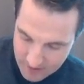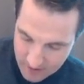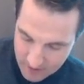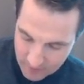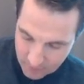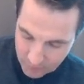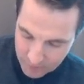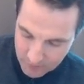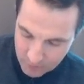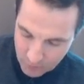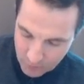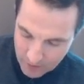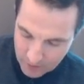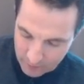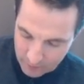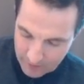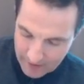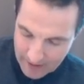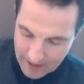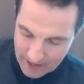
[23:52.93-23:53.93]
If we want
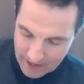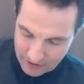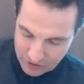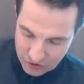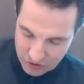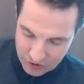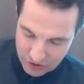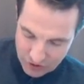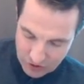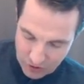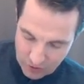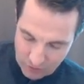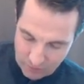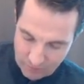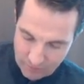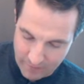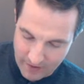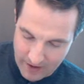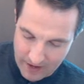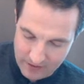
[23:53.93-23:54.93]
a reaction to go
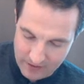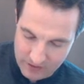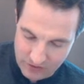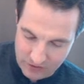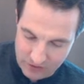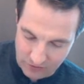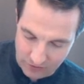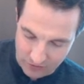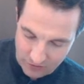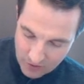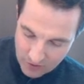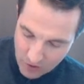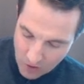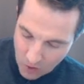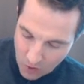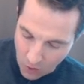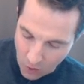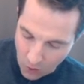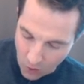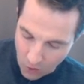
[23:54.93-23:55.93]
faster,
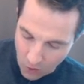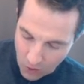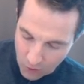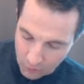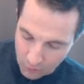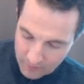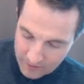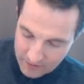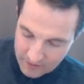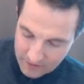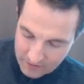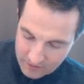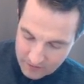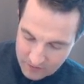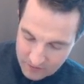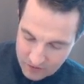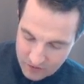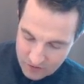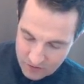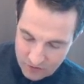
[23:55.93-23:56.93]
all we need
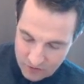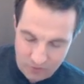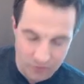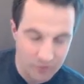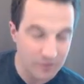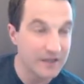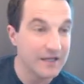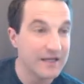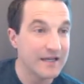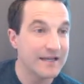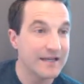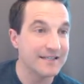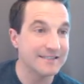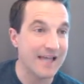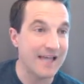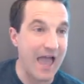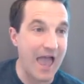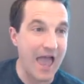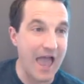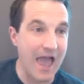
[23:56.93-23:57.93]
to do
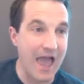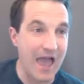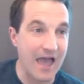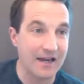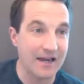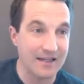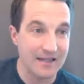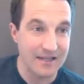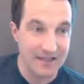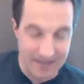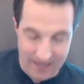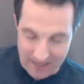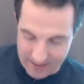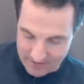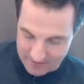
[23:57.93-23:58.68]
is add an